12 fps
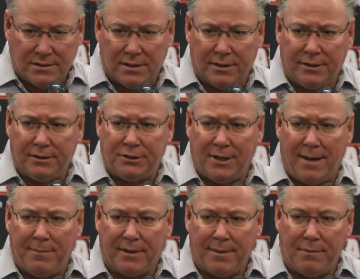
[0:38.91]
did a good
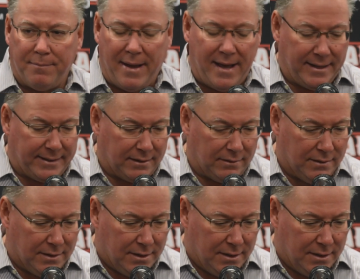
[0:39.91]
job of coming back and